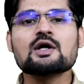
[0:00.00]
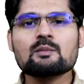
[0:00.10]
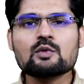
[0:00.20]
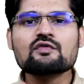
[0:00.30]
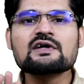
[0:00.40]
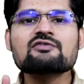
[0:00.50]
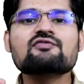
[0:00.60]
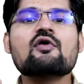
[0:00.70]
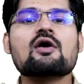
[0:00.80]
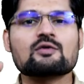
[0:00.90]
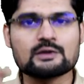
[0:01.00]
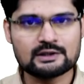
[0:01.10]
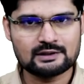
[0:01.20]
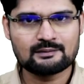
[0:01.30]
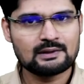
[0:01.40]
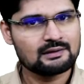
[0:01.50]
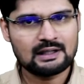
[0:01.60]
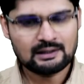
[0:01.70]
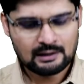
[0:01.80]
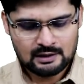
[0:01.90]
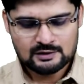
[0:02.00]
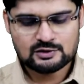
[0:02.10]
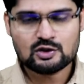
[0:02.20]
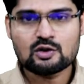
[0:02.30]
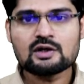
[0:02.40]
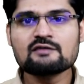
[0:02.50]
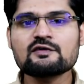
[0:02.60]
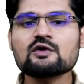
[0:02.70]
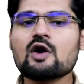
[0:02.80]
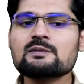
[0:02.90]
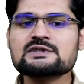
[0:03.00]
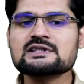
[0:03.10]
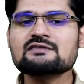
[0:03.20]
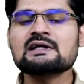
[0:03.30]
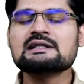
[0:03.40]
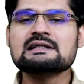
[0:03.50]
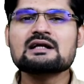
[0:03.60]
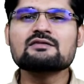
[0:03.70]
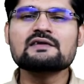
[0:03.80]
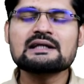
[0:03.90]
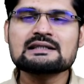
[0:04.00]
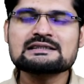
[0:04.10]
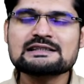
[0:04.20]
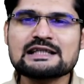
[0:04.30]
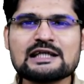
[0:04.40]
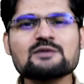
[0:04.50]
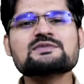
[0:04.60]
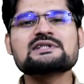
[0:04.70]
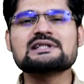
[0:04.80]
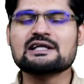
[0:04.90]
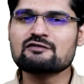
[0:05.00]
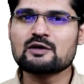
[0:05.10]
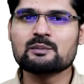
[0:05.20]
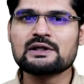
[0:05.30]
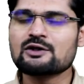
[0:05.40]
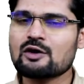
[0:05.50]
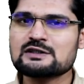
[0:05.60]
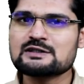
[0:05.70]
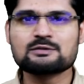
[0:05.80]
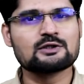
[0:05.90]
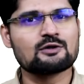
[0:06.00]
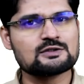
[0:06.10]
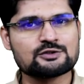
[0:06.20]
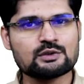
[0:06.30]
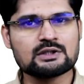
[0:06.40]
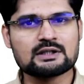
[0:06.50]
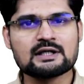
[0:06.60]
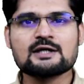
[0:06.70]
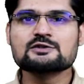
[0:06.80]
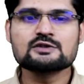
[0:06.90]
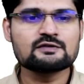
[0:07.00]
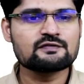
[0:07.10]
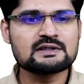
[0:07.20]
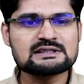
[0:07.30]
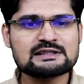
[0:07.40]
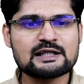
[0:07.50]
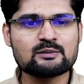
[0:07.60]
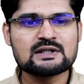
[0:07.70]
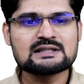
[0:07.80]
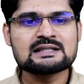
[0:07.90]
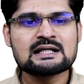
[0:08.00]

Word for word: moving forward right? So if you observe, there are various themes in development concept across the world. So the first theme is